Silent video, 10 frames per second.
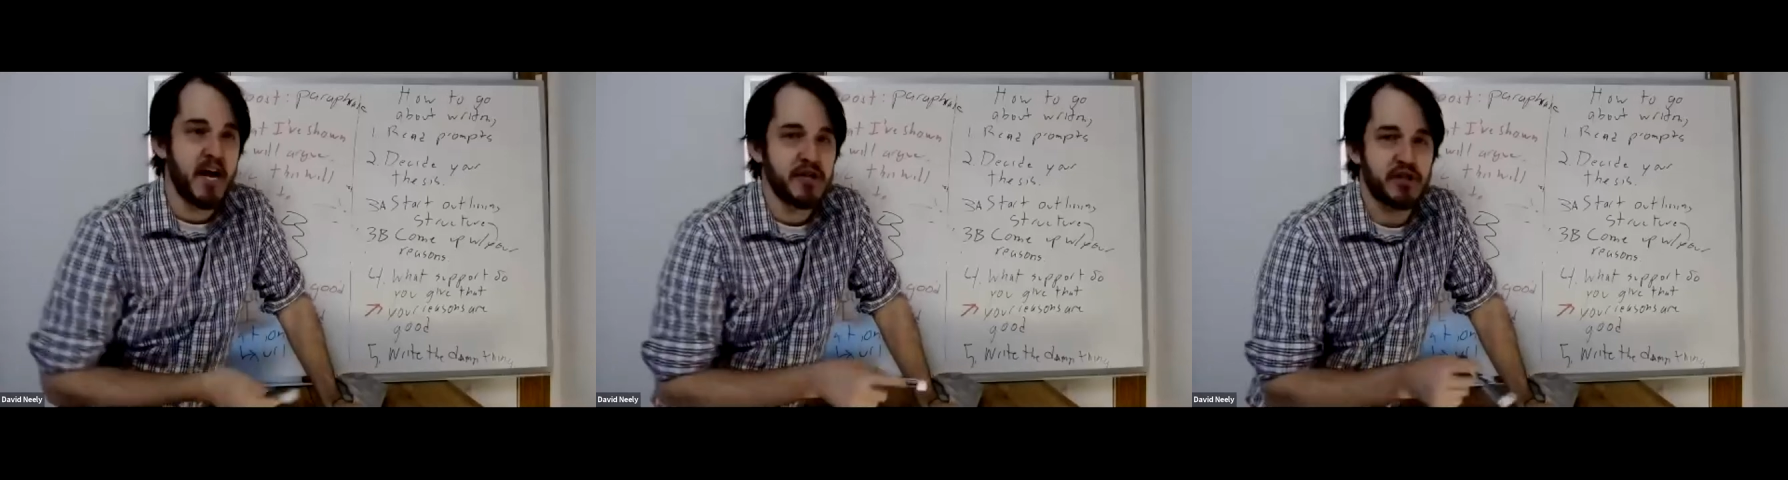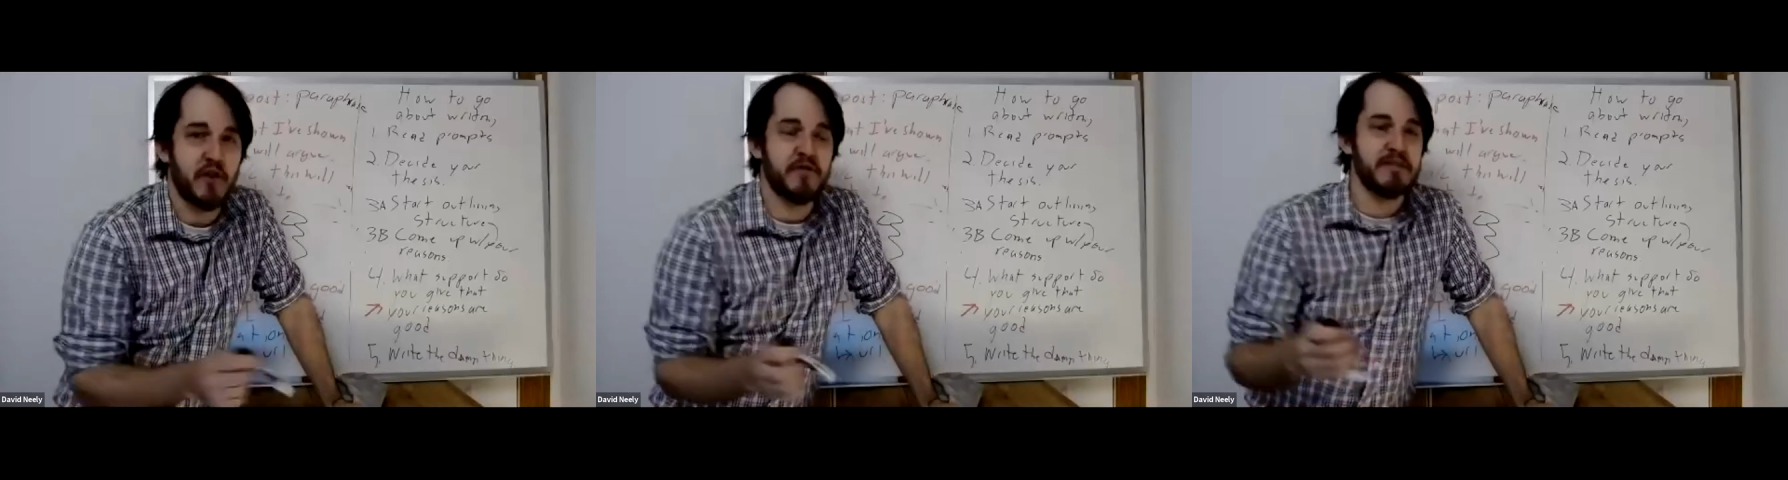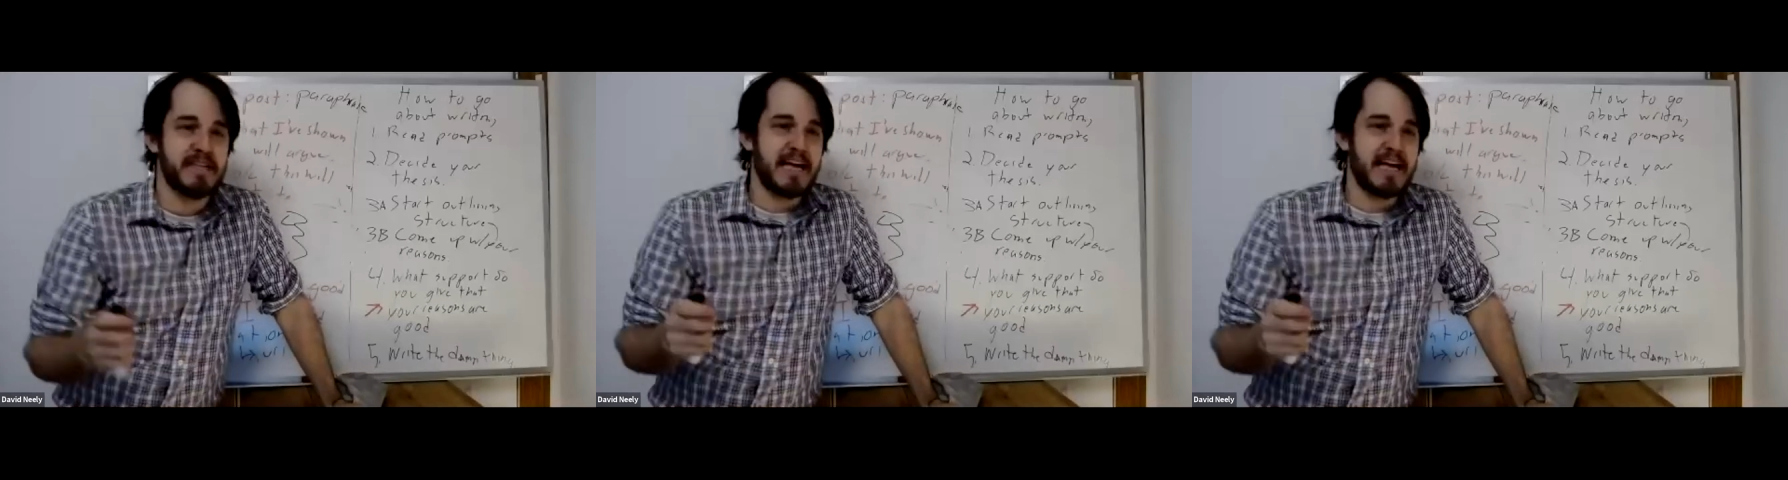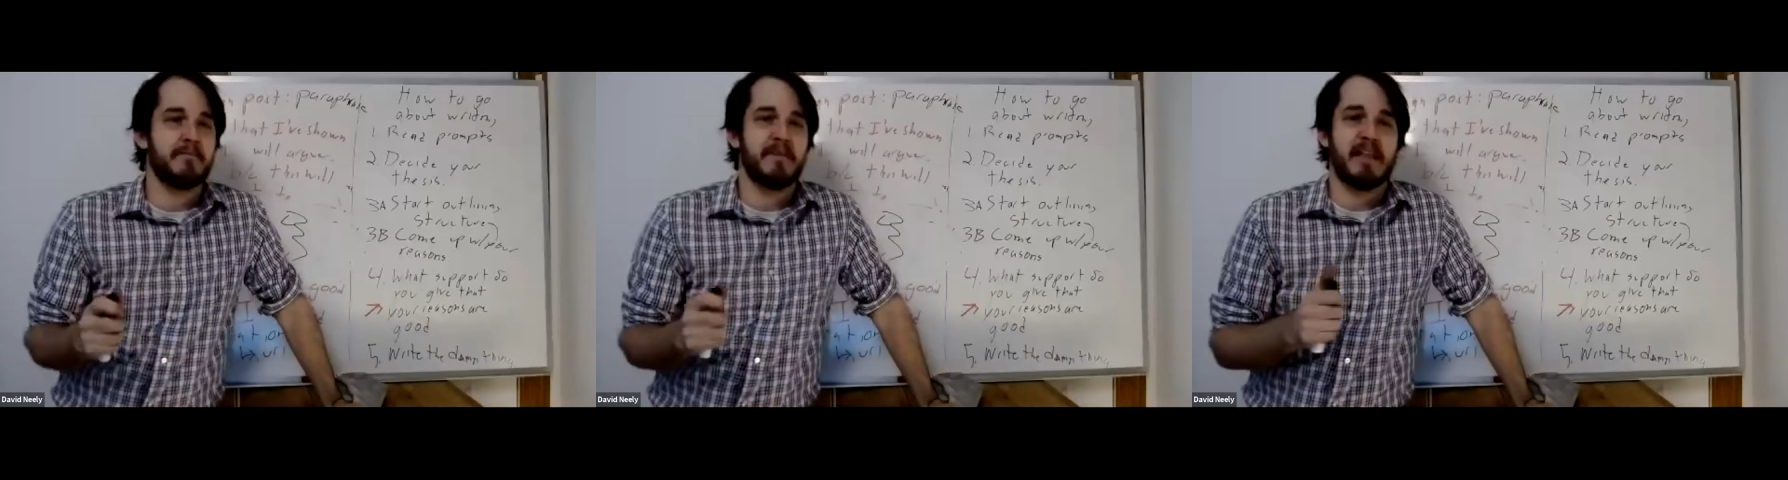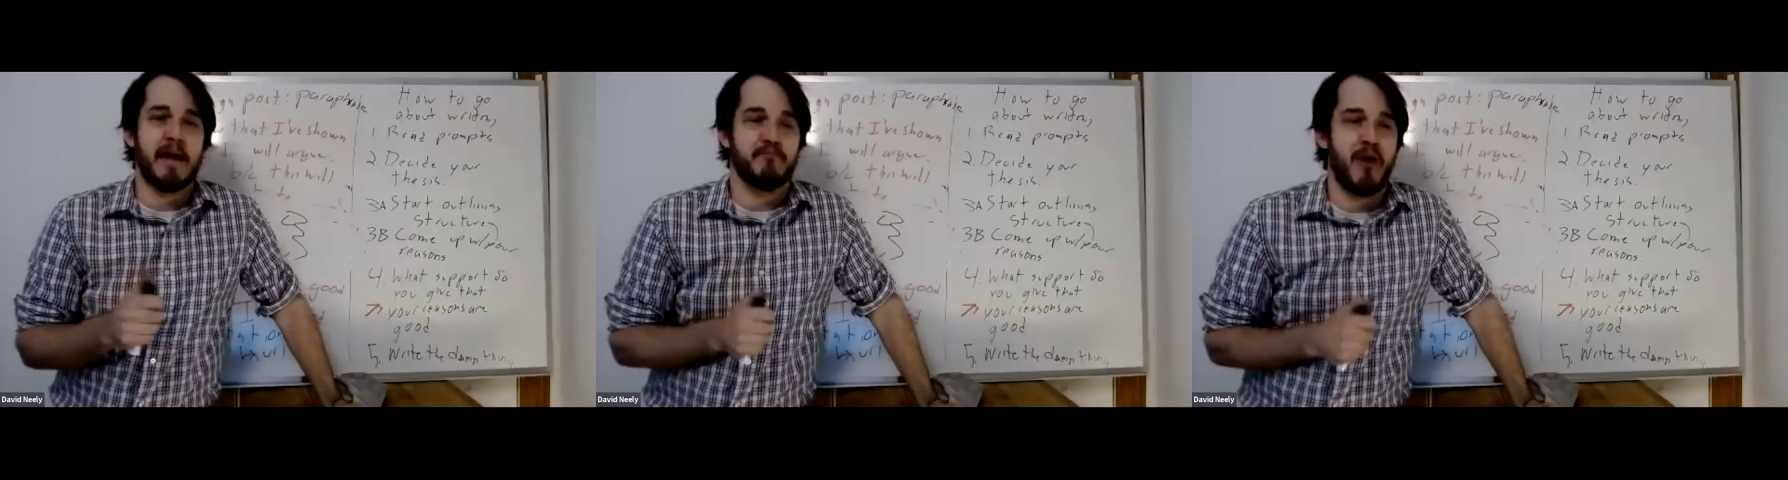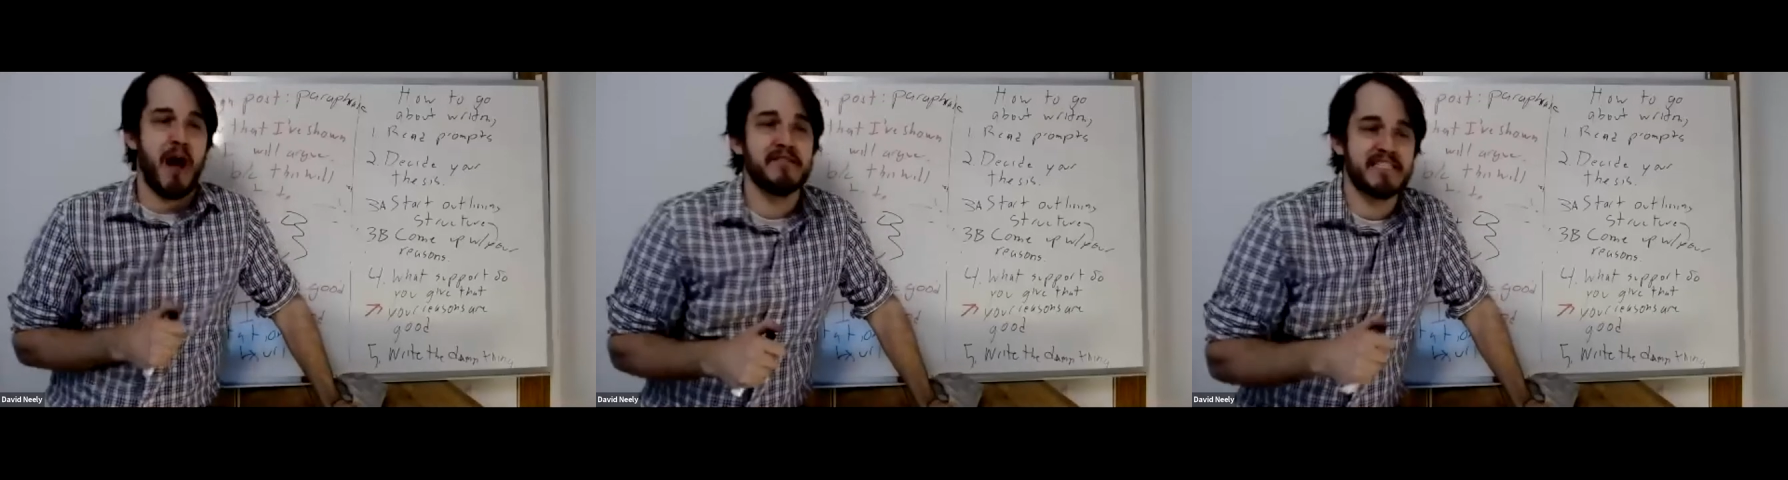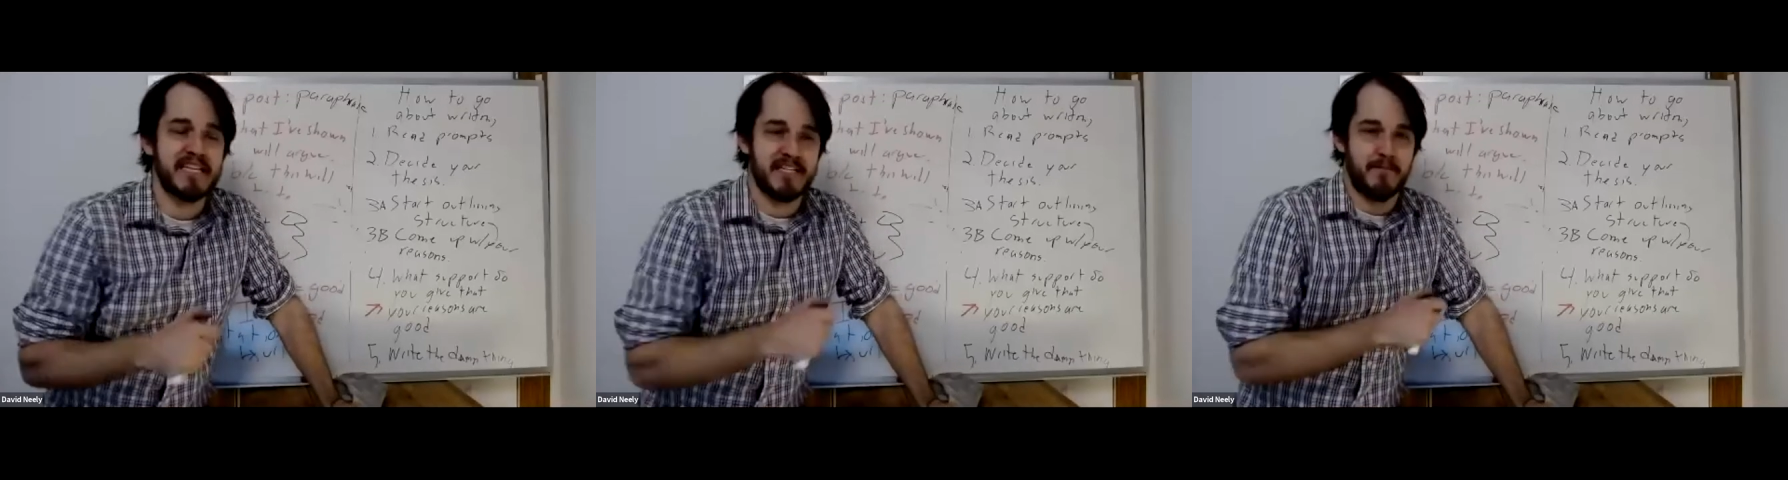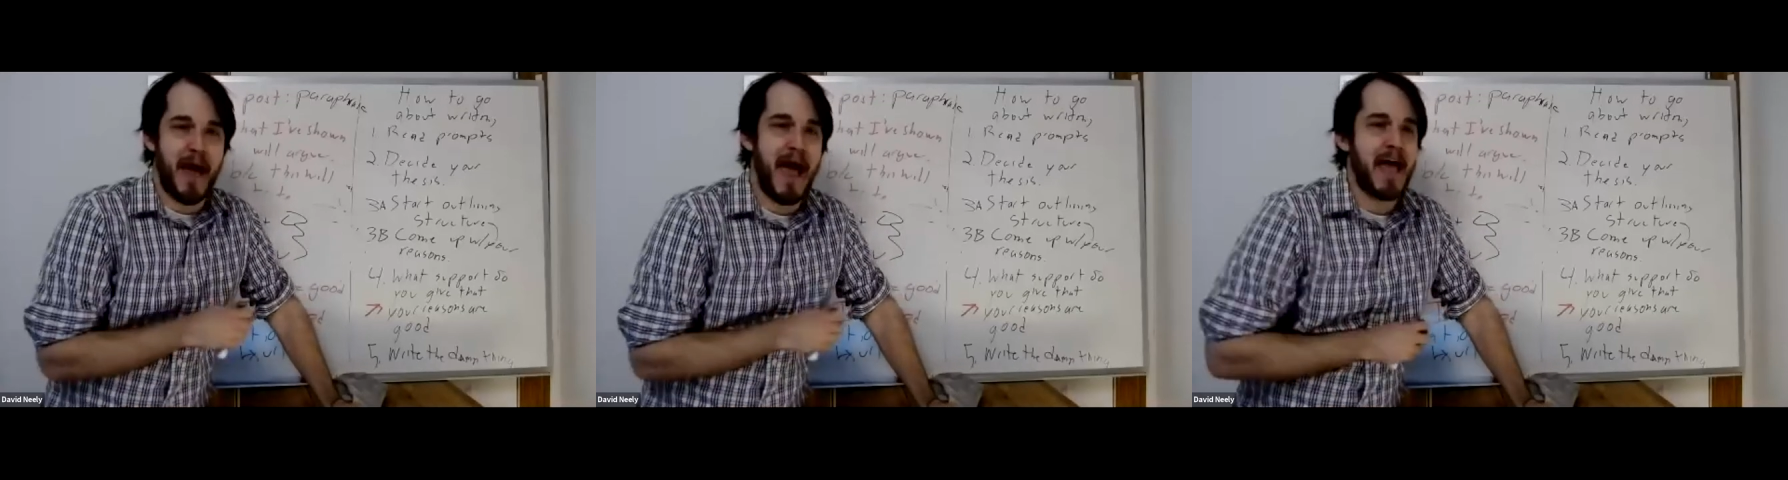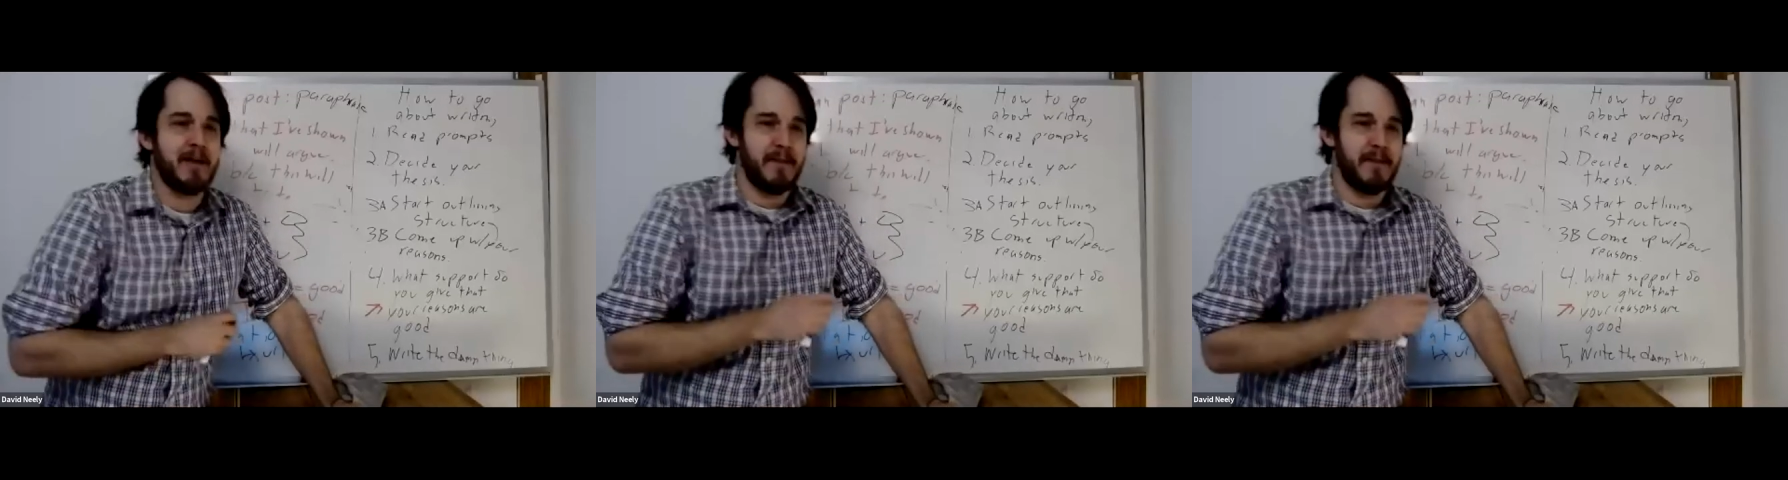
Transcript: So if you say something like privacy is bad